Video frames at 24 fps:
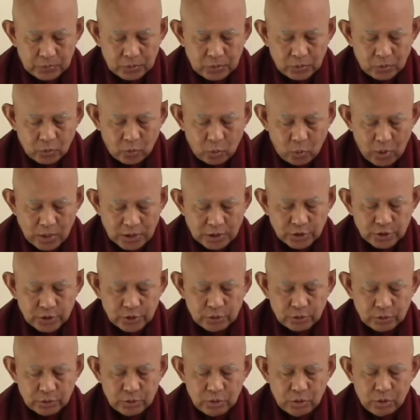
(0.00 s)
one
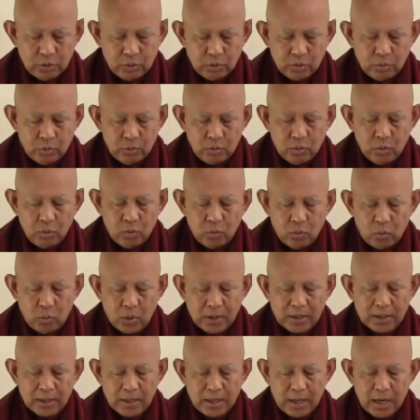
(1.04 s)
should know
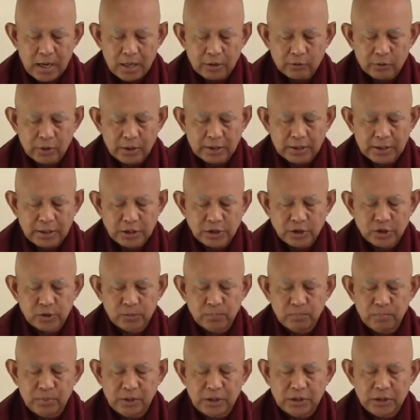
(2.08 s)
what aggregates
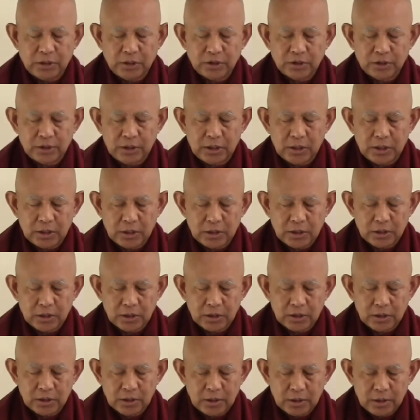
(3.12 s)
means in
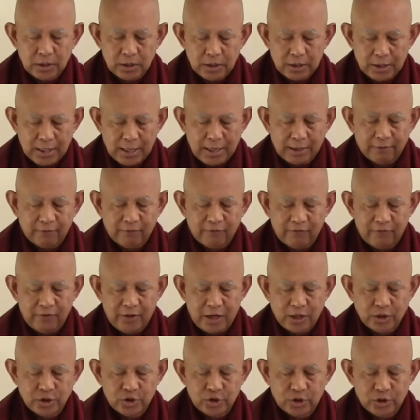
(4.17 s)
that
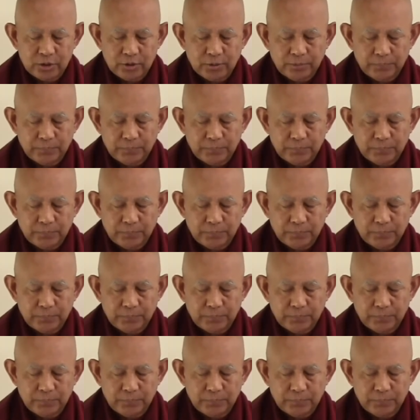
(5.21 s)
fashion.